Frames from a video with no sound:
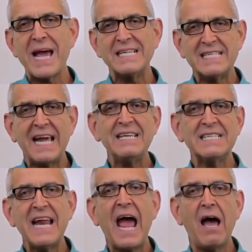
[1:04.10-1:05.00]
when I say
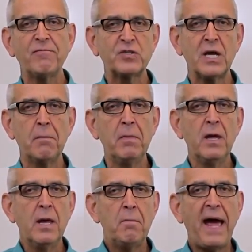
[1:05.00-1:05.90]
staff,
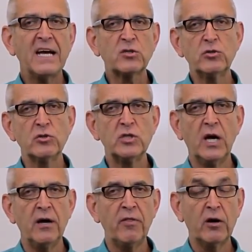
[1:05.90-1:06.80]
some pastors
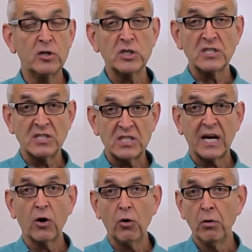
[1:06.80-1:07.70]
that are just the
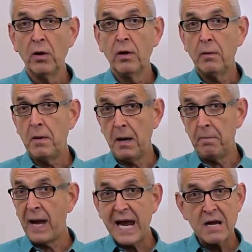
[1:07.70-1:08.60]
single
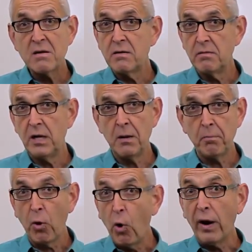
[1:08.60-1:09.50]
paid
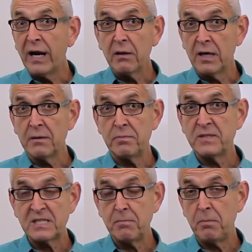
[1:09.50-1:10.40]
employee,
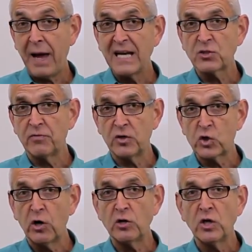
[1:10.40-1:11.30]
the pastor of
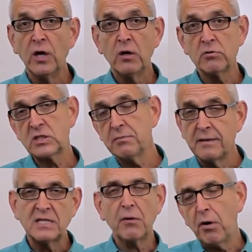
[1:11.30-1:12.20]
the church, will
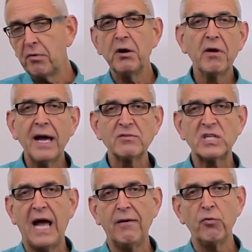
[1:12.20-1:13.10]
sometimes say, well, we don't
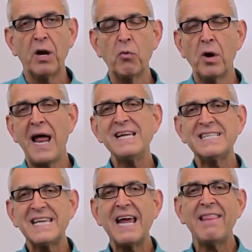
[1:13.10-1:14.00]
have staff. When I
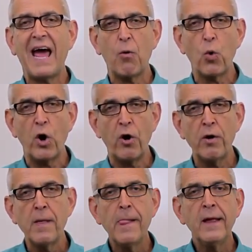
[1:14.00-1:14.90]
say that
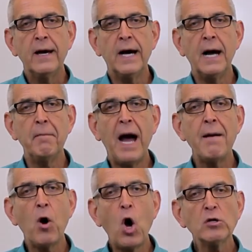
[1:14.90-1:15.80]
word,
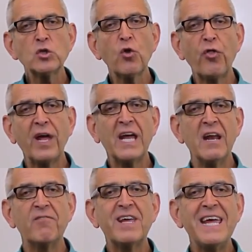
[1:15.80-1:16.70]
I'm also
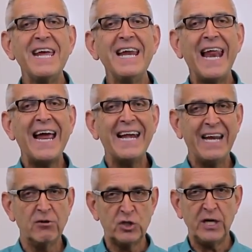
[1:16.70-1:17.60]
thinking of key lay
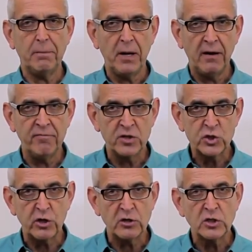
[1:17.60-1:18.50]
leadership of the
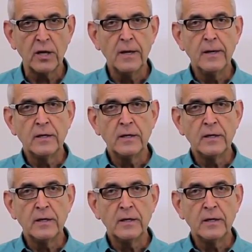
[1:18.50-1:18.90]
church.